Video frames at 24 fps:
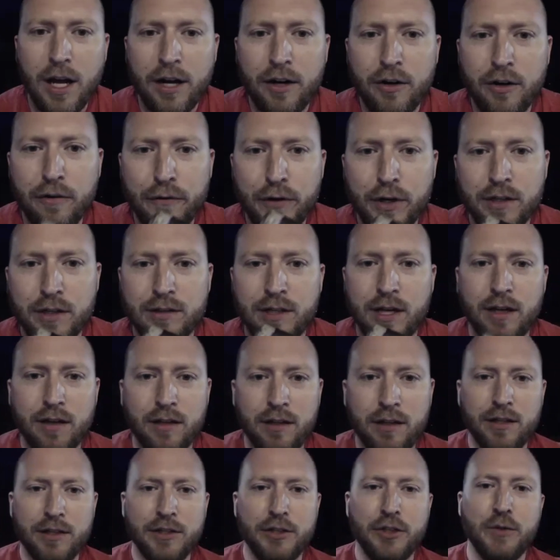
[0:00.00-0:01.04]
know if you can tell
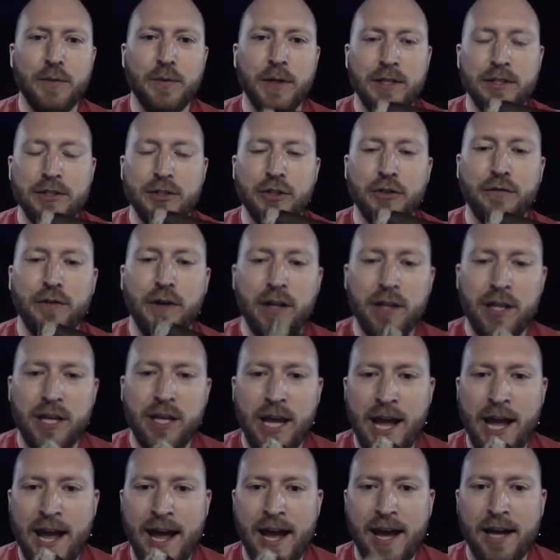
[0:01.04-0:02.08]
here too, but so far
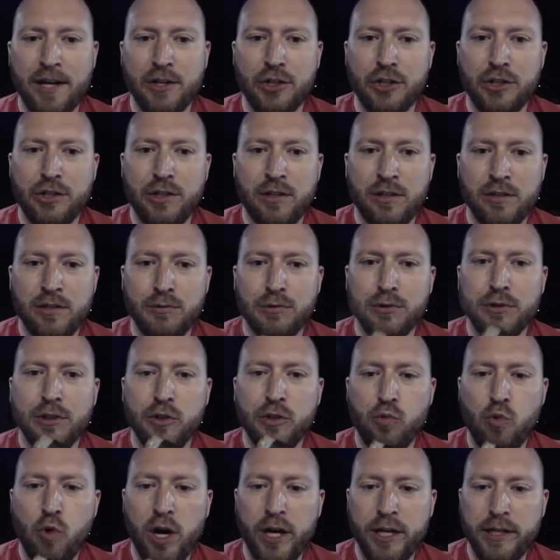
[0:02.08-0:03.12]
the ash is really
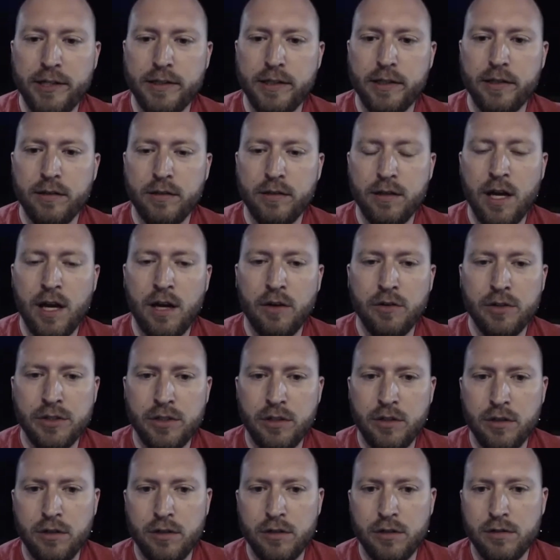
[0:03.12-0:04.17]
white. How is
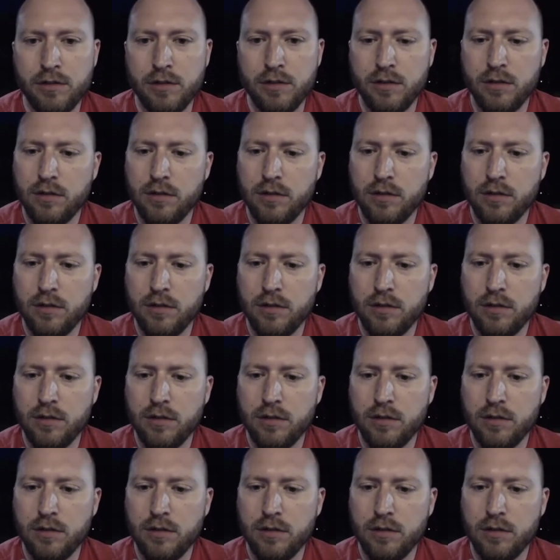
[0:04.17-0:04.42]
yours?